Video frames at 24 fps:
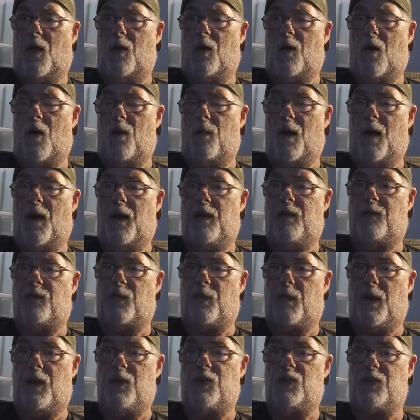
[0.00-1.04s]
out all my
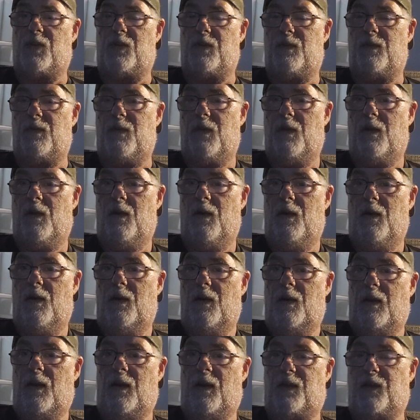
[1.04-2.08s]
information,
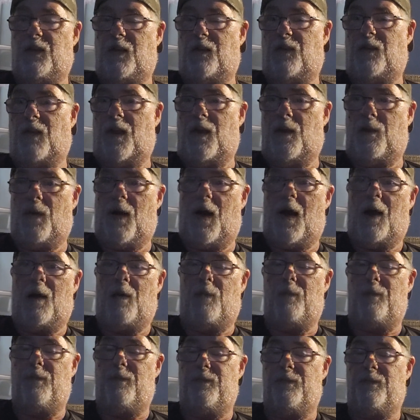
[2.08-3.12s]
and it says on the
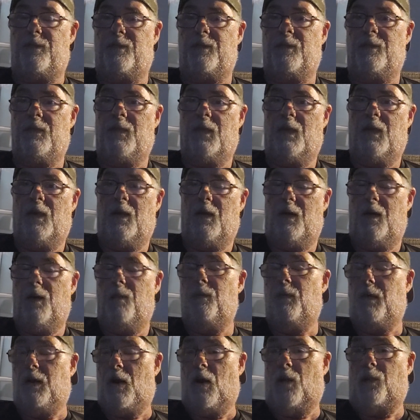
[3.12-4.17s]
bottom,
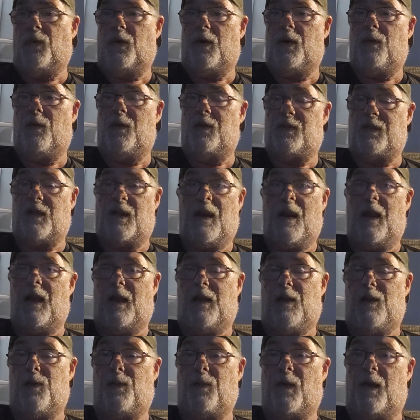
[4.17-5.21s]
you know, pretty much said,
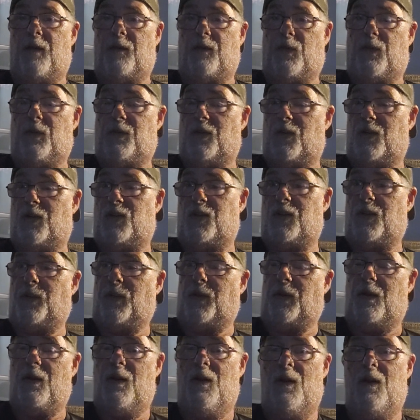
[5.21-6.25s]
hey, you're paying for return
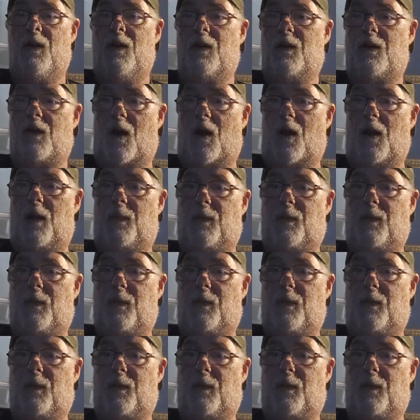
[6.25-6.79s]
shipping. Call